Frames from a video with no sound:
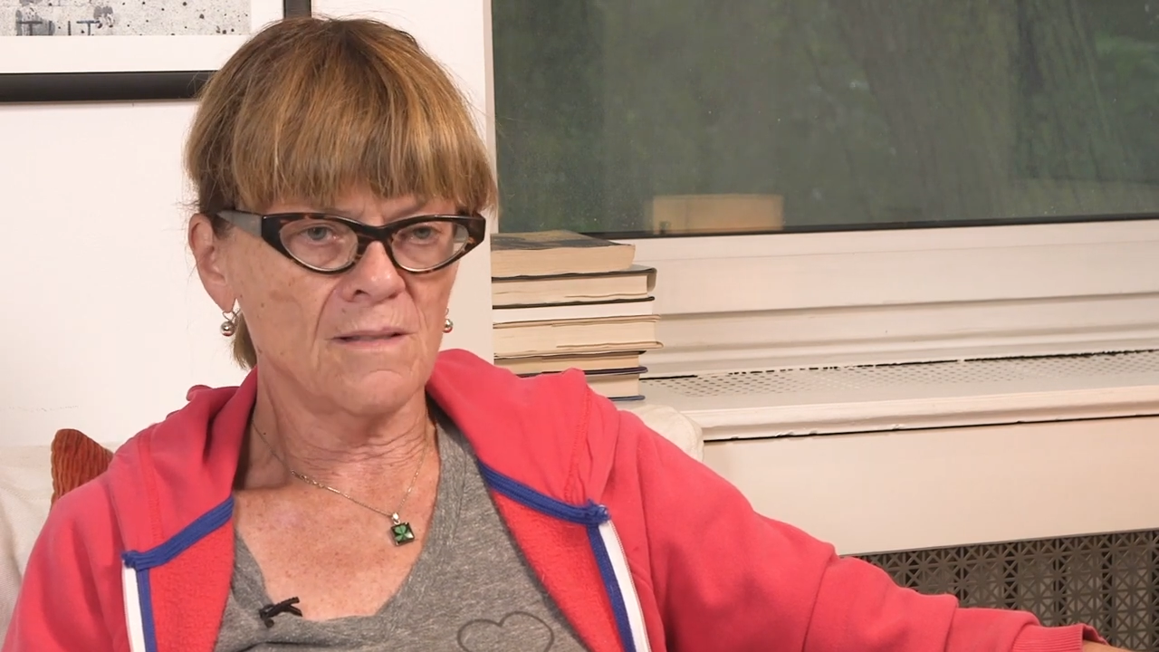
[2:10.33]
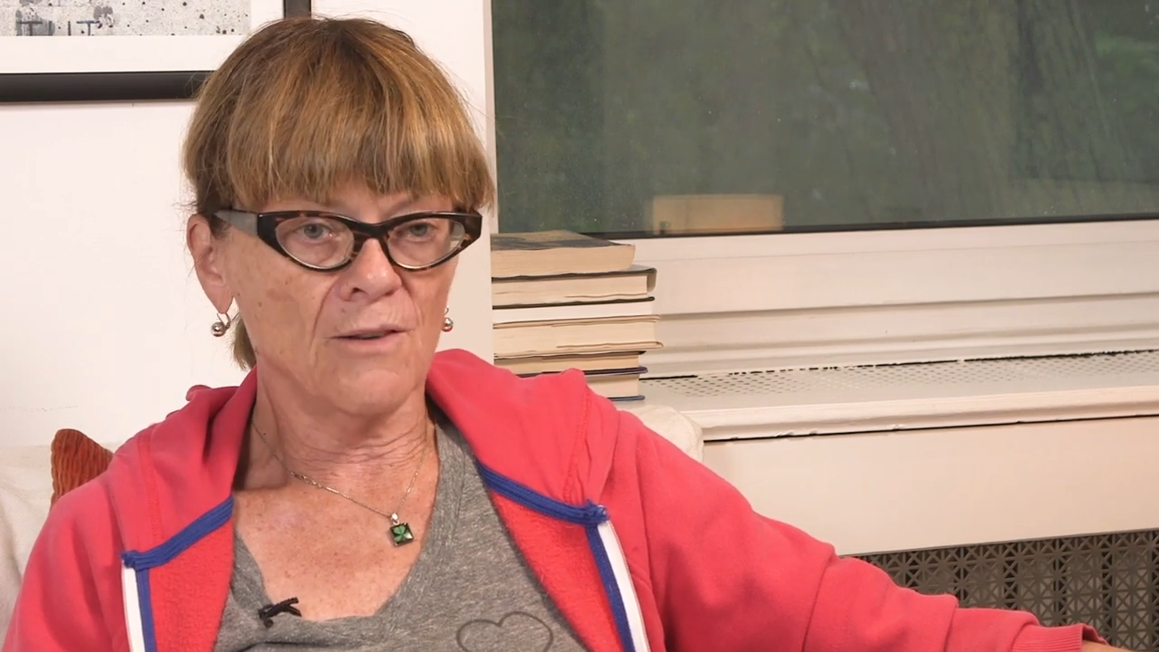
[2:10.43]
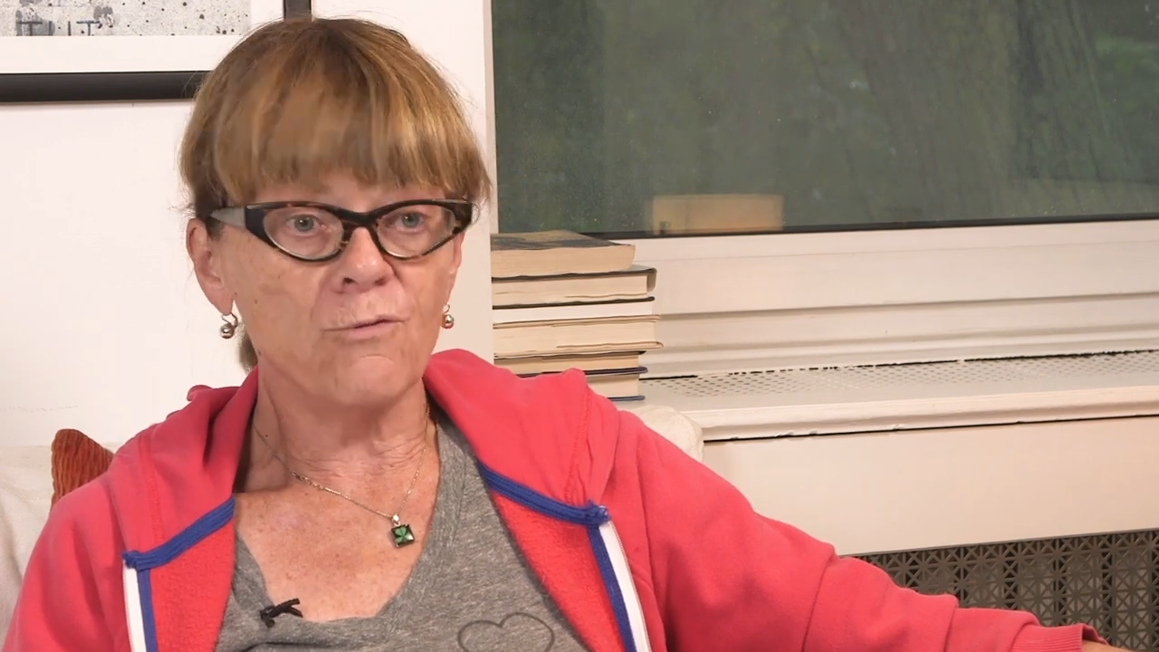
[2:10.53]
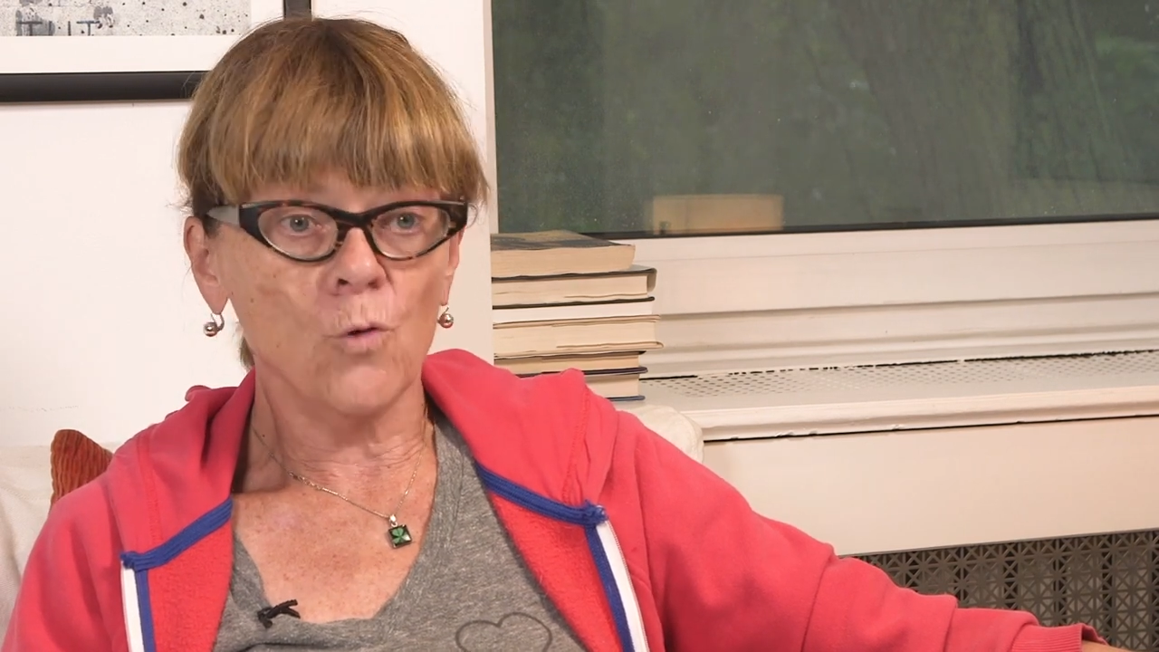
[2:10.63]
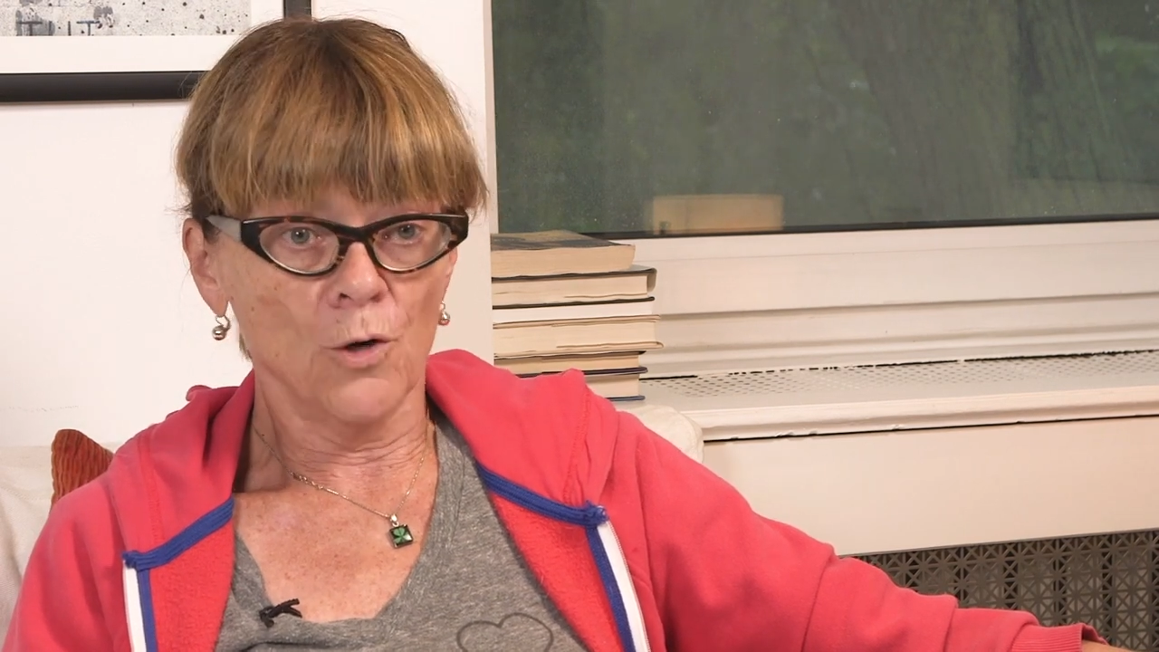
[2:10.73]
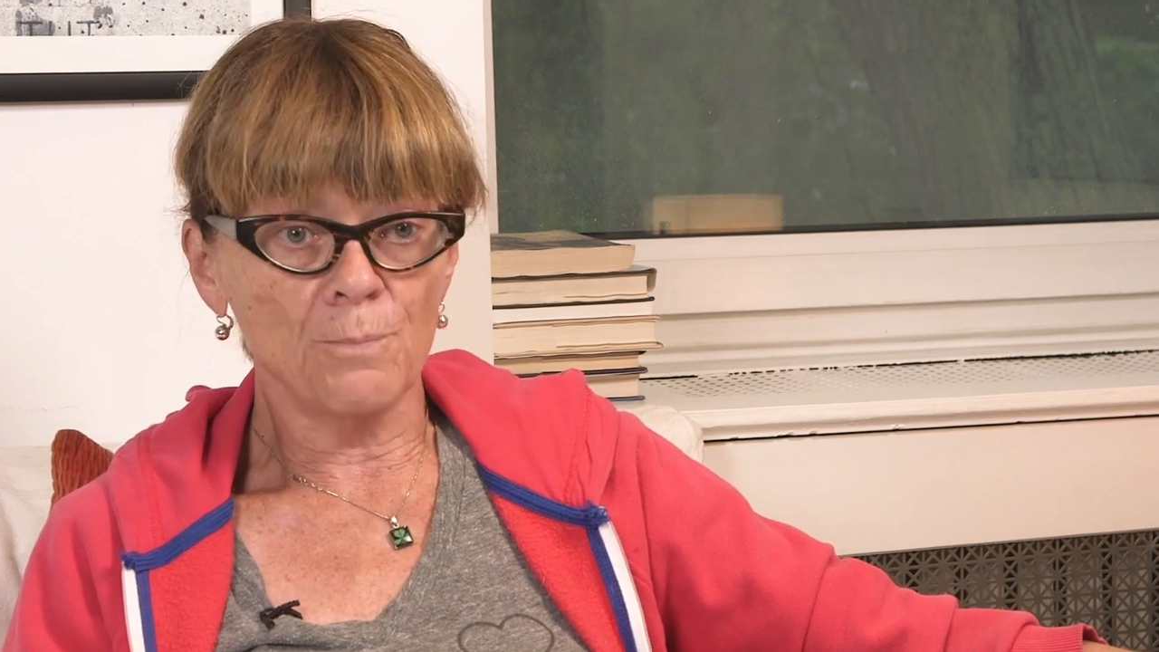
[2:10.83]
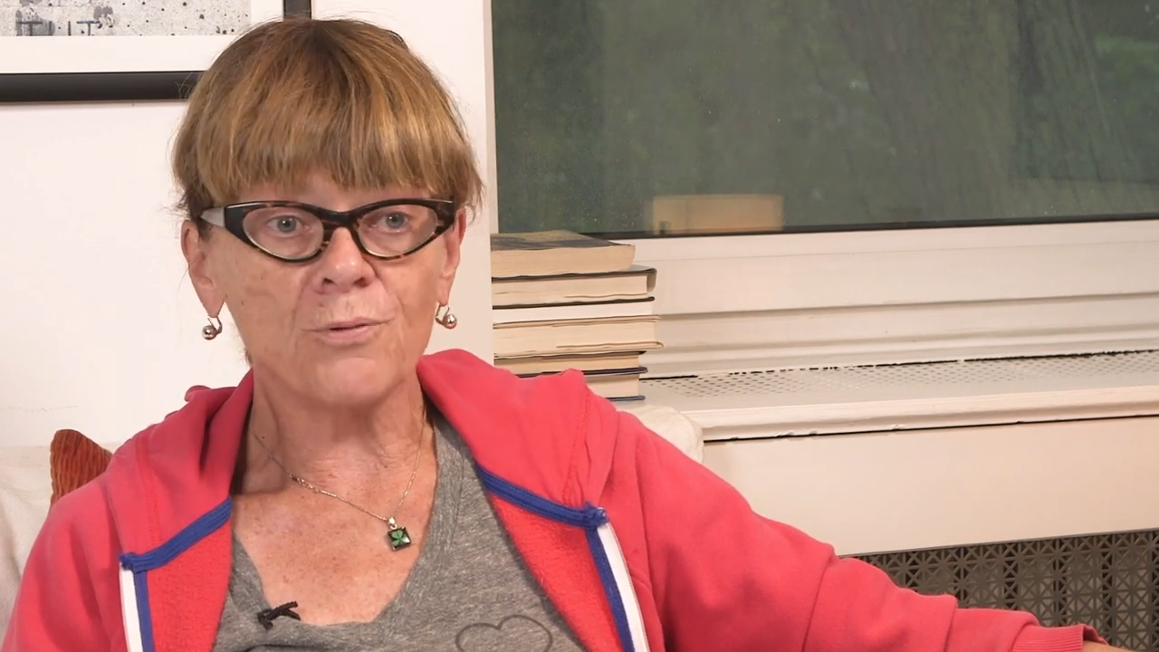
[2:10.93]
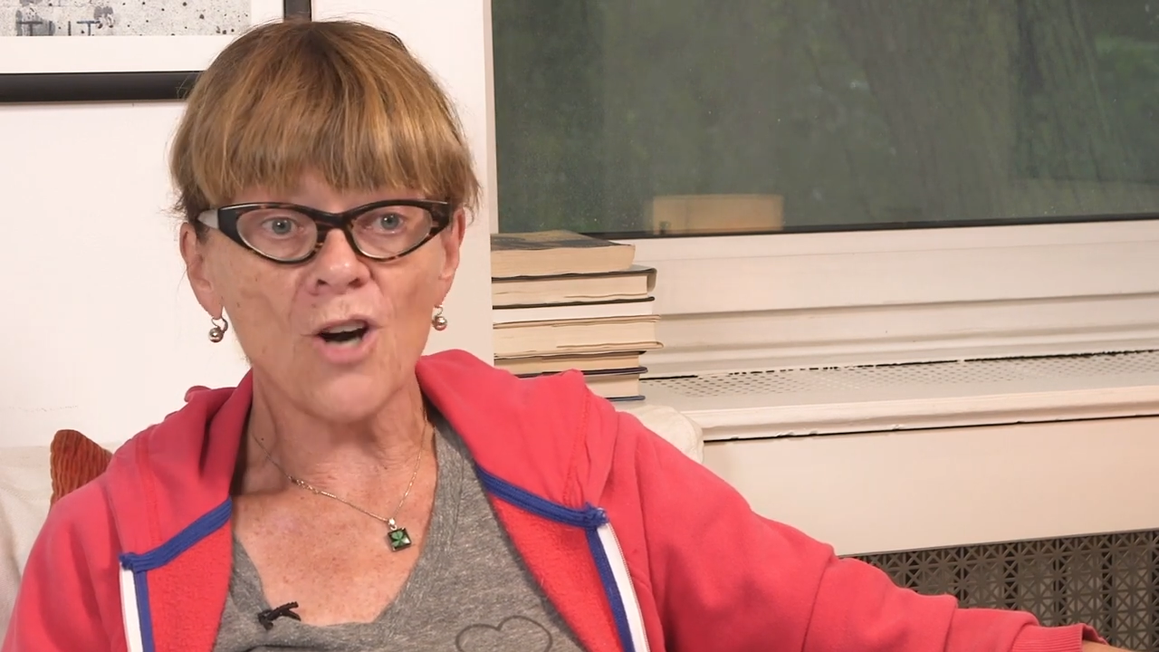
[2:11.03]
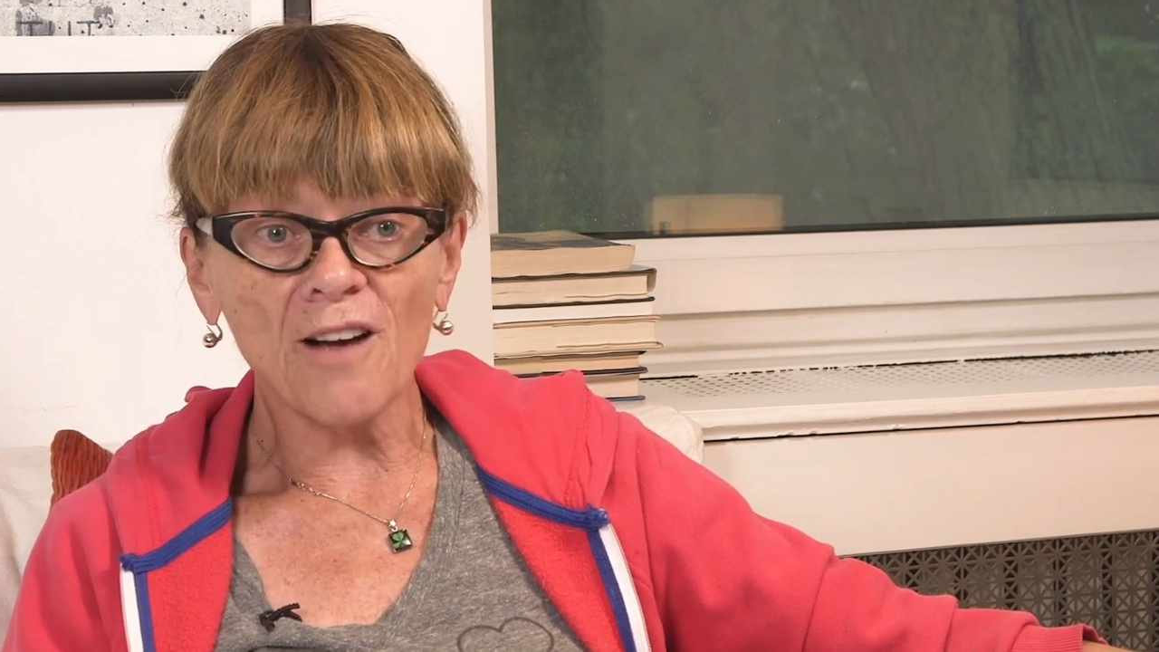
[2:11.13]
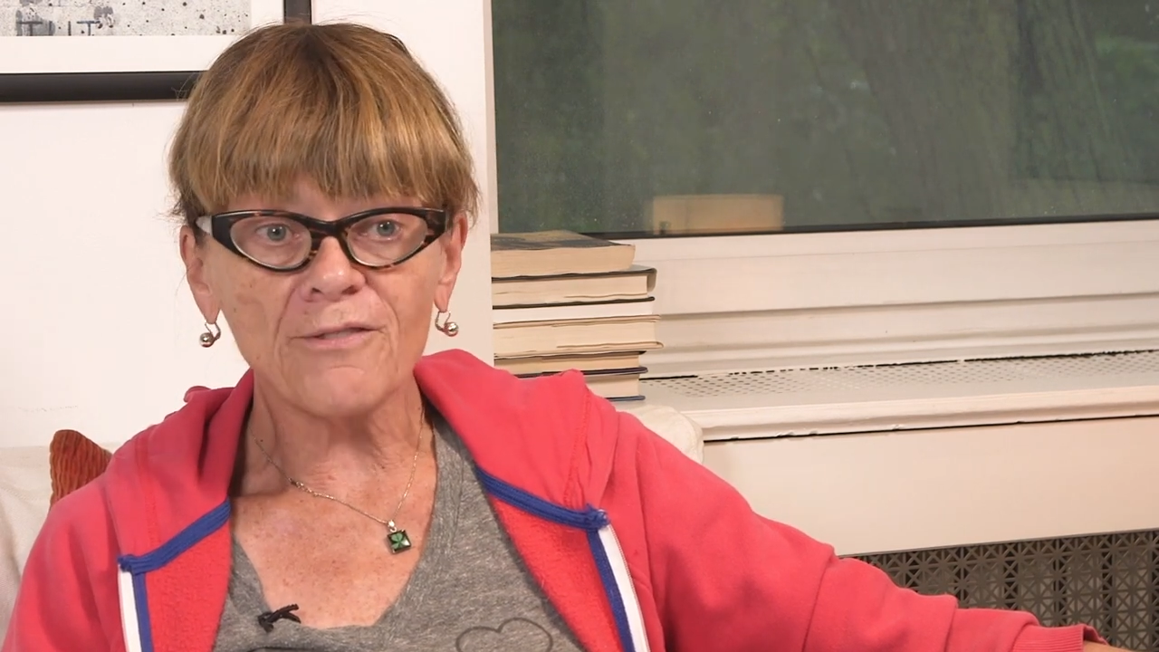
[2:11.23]
the
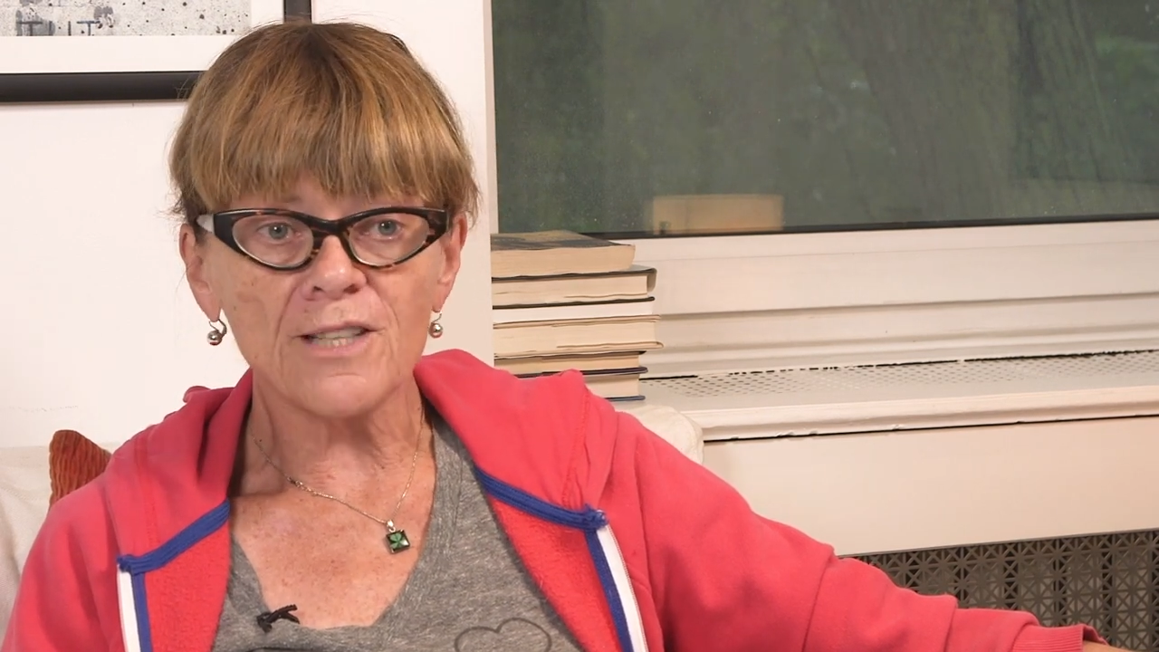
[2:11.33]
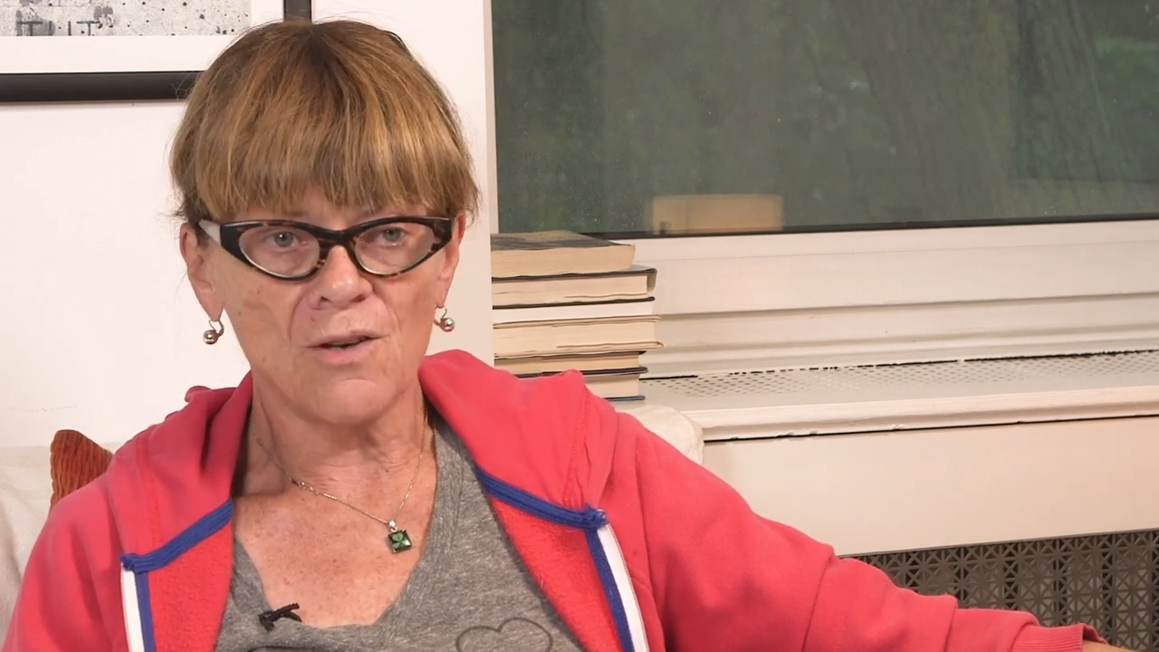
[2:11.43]
for-profit